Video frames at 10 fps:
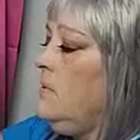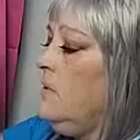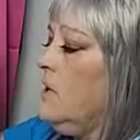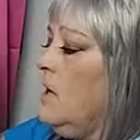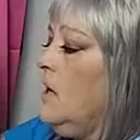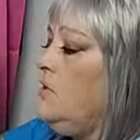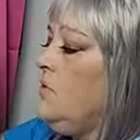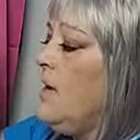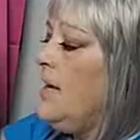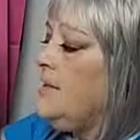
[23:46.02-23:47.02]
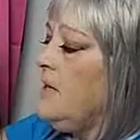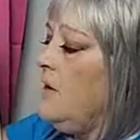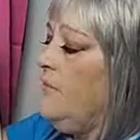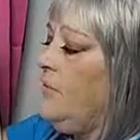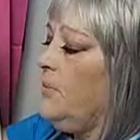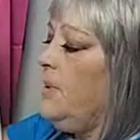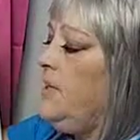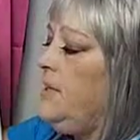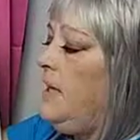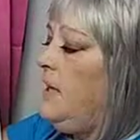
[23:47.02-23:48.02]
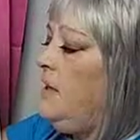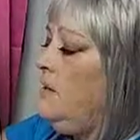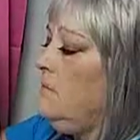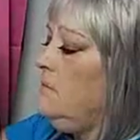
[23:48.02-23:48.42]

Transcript: The contrast of 3D.